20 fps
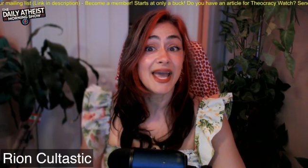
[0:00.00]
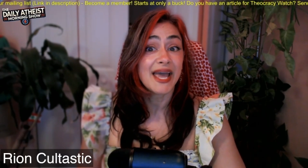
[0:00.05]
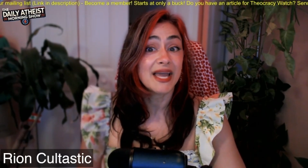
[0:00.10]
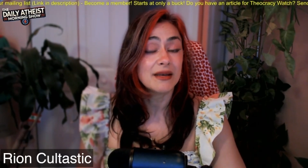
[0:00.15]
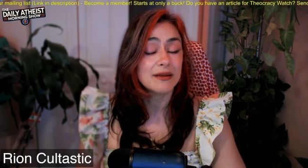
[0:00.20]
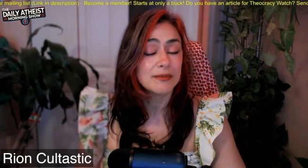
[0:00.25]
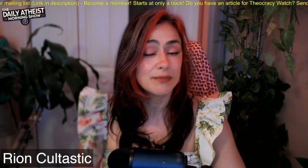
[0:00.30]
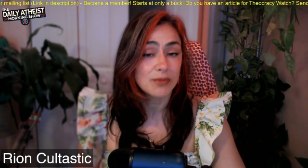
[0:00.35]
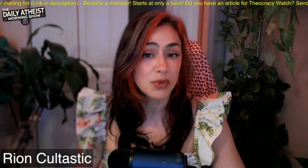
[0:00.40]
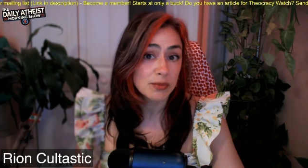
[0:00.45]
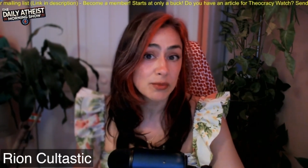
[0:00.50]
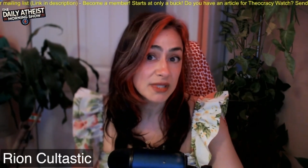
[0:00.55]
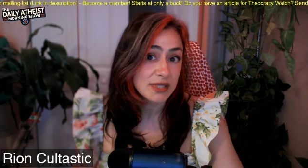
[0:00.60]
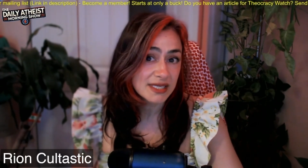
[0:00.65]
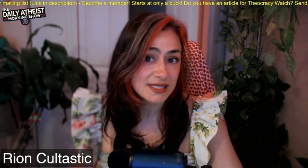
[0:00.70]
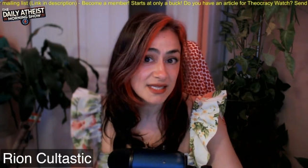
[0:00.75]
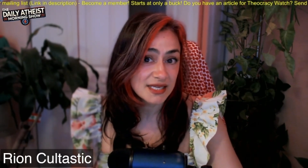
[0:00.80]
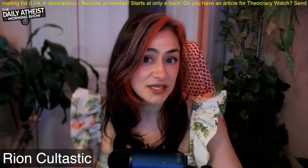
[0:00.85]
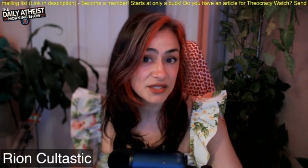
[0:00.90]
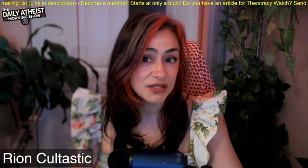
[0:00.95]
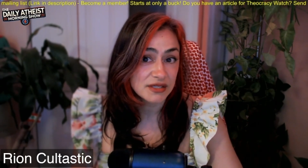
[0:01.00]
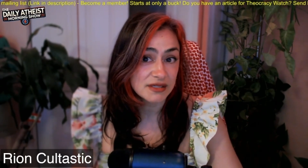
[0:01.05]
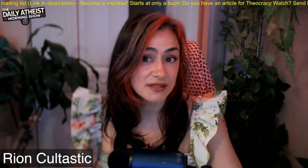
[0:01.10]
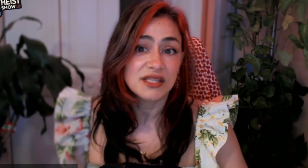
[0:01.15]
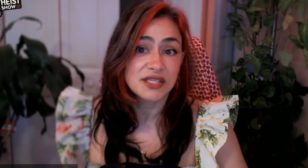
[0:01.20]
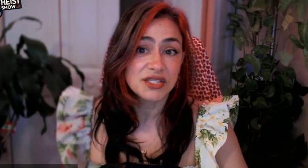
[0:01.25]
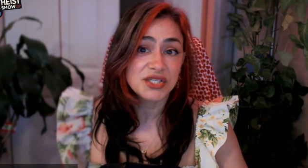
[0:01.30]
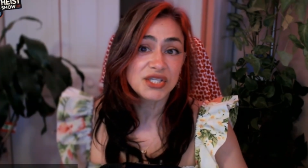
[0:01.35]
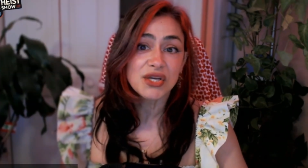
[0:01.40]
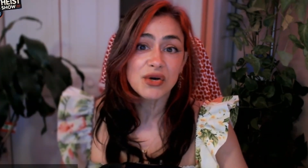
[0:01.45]
and mobilization. The
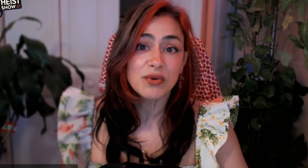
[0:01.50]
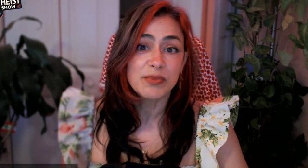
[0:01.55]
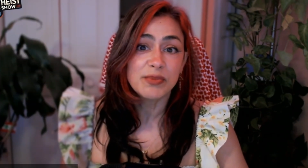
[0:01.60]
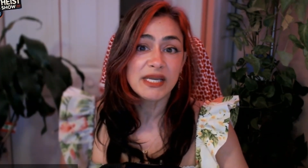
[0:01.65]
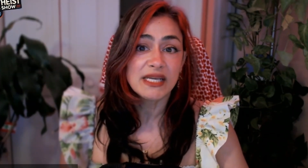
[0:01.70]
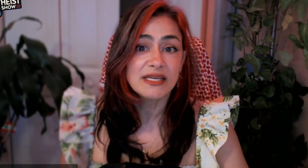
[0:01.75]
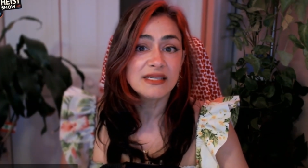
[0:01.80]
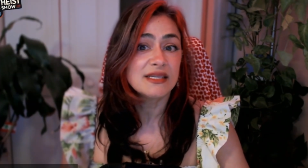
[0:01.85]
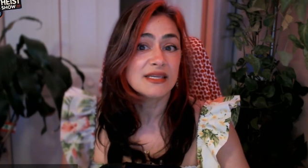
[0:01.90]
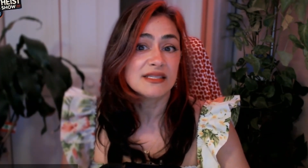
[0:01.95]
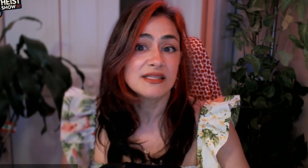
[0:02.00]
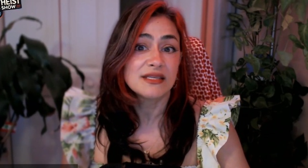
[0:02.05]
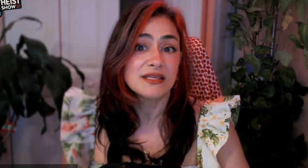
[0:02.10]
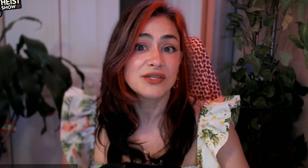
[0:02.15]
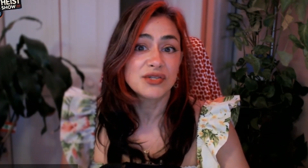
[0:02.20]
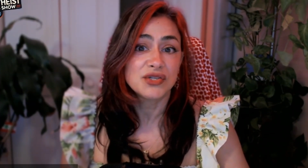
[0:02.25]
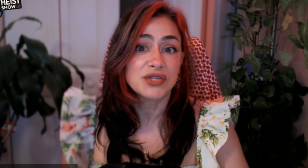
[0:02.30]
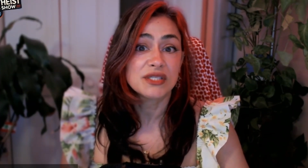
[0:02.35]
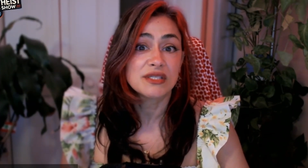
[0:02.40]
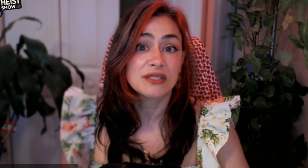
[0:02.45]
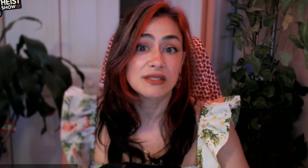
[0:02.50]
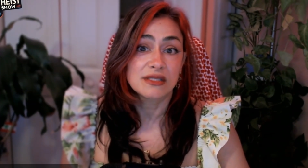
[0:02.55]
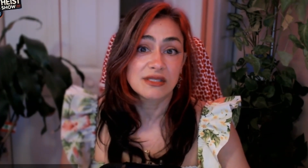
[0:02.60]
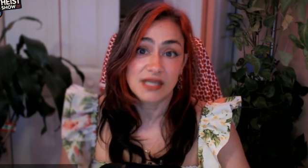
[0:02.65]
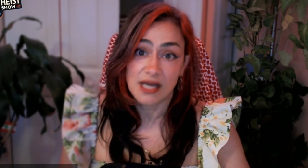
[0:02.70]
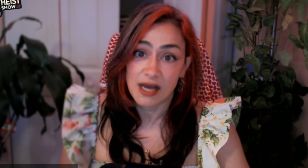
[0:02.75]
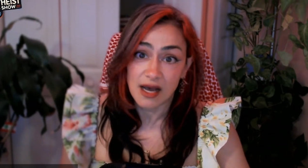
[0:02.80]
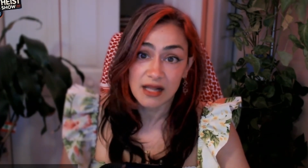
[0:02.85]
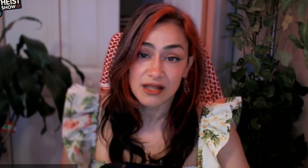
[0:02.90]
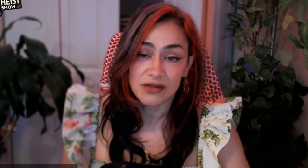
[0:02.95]
GOP doesn't just
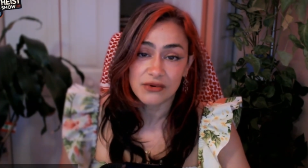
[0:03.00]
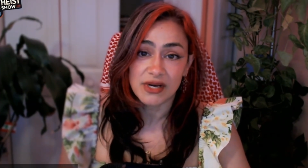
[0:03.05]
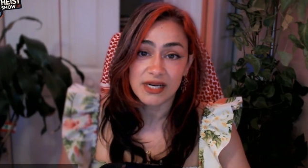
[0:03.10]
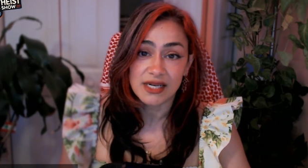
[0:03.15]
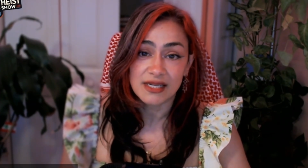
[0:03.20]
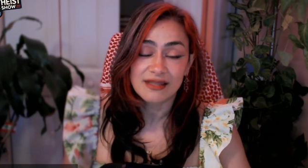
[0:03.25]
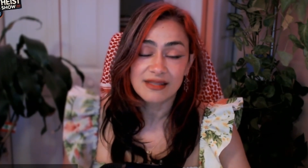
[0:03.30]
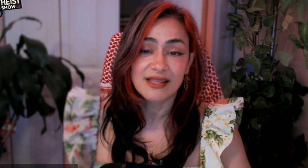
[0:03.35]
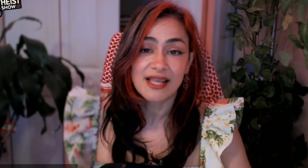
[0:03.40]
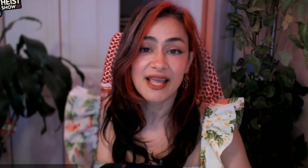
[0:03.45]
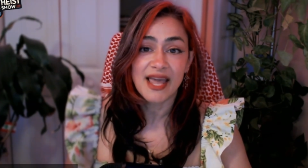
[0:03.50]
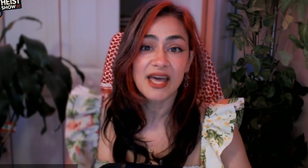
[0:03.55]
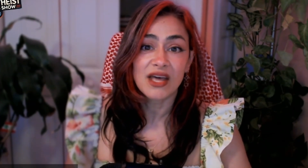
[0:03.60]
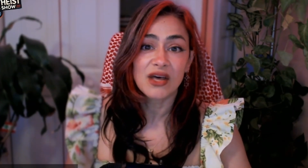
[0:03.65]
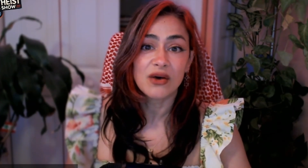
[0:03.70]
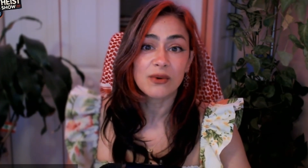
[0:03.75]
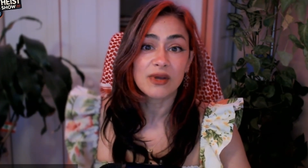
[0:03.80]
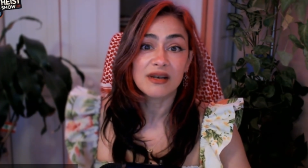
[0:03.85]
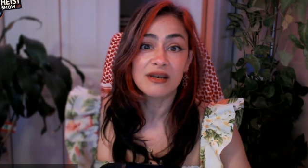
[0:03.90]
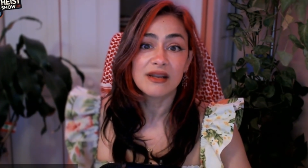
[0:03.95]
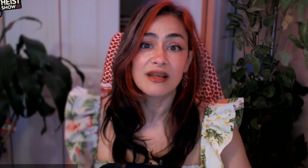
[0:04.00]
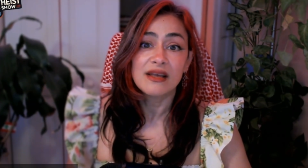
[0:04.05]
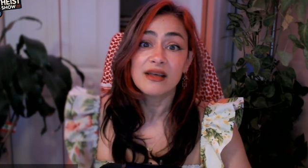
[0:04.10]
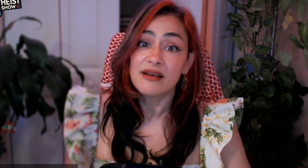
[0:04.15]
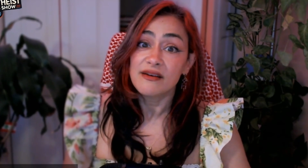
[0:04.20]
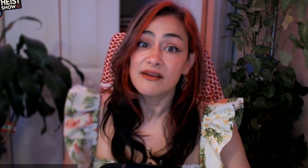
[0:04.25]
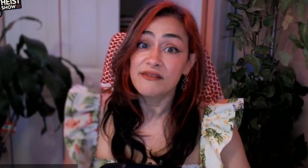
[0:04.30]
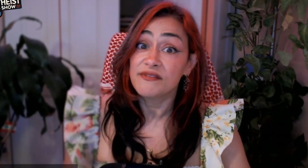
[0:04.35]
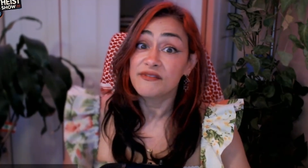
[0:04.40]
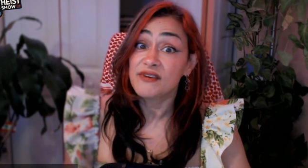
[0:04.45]
tolerate it, they echo it,
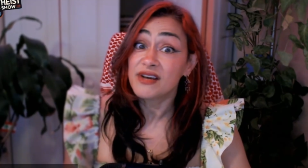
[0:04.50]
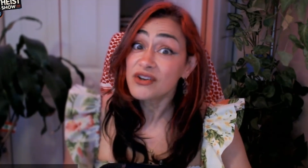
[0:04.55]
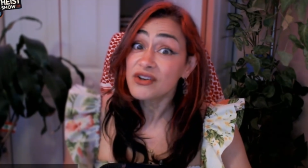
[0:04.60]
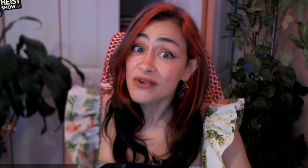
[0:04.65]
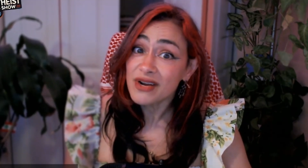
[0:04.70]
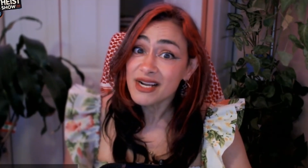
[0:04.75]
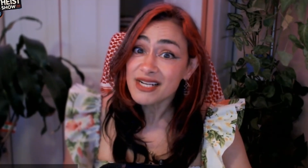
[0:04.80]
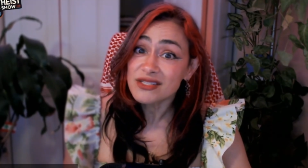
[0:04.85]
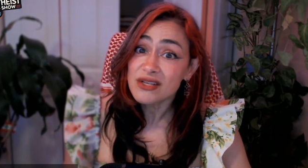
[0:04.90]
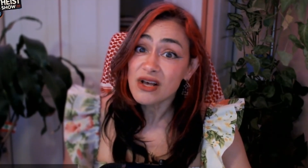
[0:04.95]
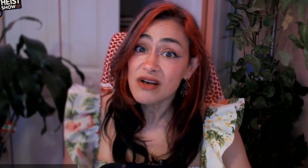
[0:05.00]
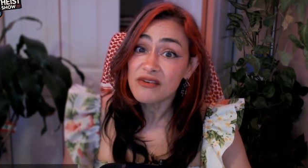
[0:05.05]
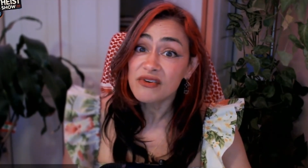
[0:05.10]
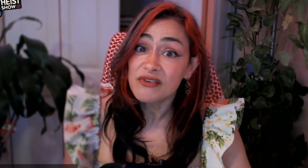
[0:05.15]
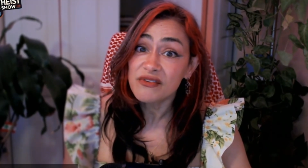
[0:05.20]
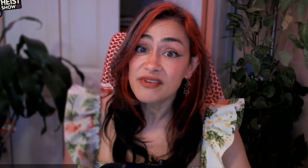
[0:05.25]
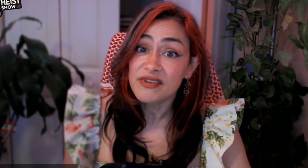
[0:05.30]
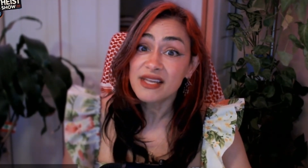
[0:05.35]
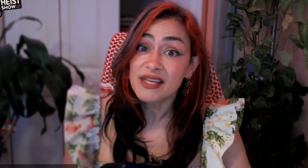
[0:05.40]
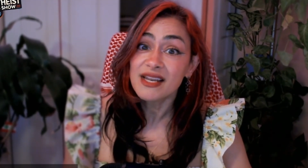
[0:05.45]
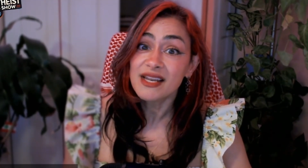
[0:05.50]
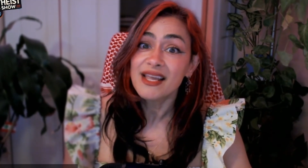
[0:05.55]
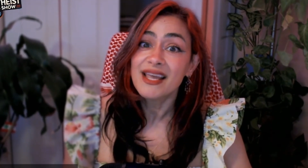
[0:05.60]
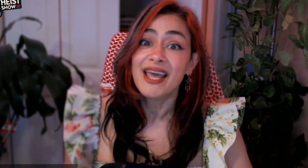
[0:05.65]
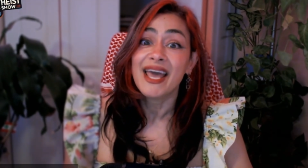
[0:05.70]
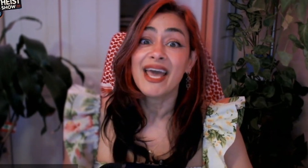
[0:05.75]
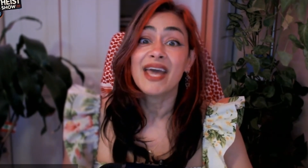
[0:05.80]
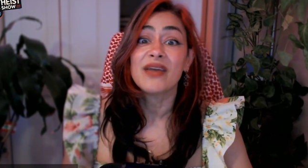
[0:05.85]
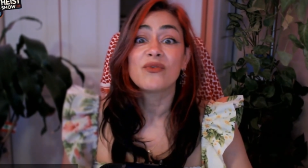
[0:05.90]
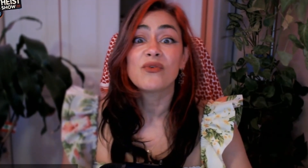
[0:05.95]
fundraise off of it,
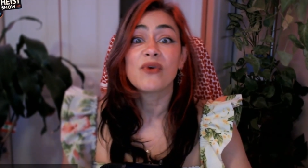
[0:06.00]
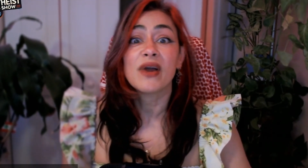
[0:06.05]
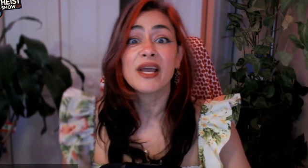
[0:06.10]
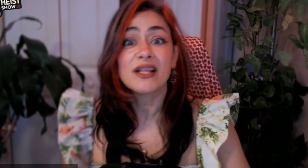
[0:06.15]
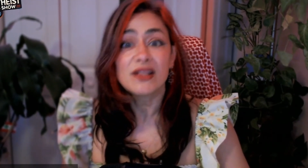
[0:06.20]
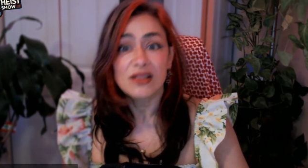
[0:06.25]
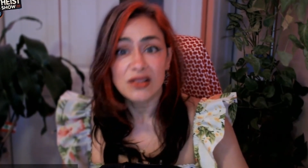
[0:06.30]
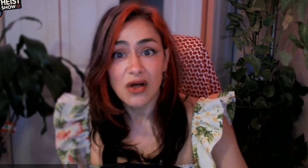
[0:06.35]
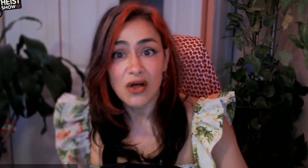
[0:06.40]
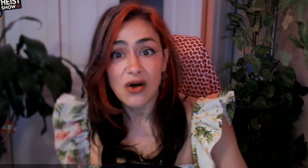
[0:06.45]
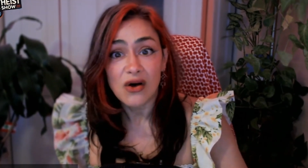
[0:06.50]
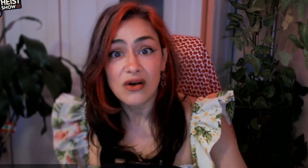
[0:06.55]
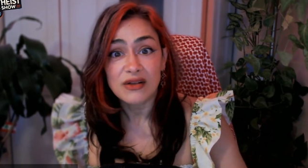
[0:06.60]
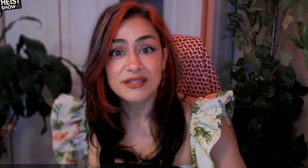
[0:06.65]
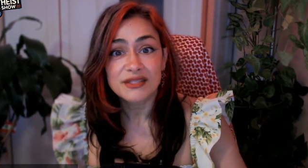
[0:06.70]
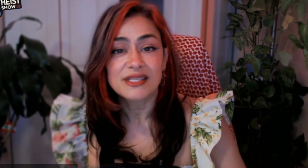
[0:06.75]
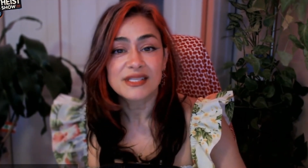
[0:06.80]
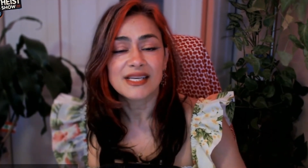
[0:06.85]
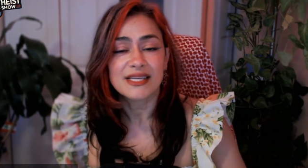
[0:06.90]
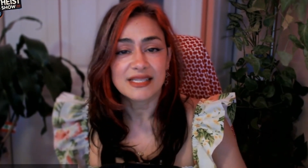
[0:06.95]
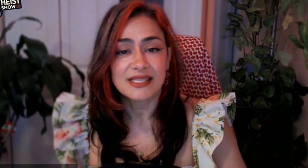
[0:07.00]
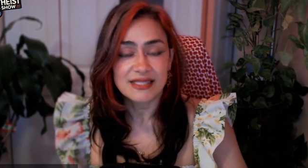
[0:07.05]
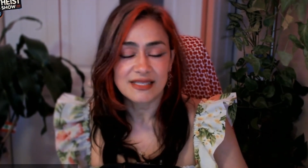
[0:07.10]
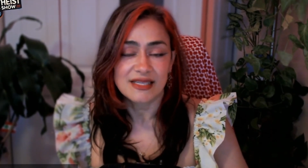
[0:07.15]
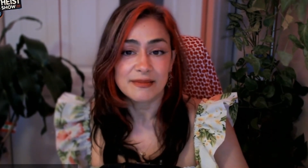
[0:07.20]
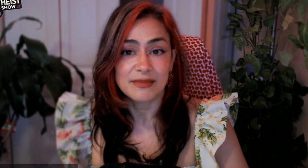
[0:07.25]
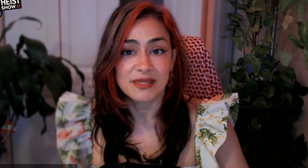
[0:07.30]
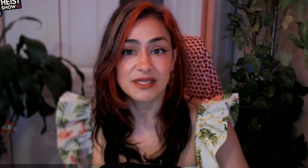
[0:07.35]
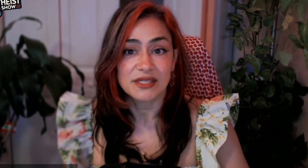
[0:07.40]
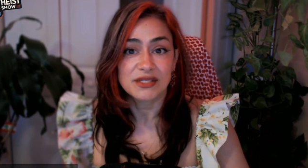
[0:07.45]
and write laws in its
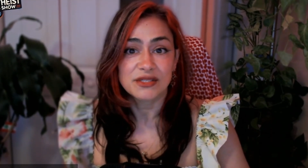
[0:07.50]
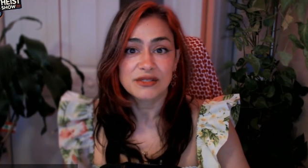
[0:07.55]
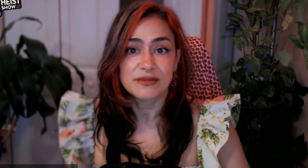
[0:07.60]
image.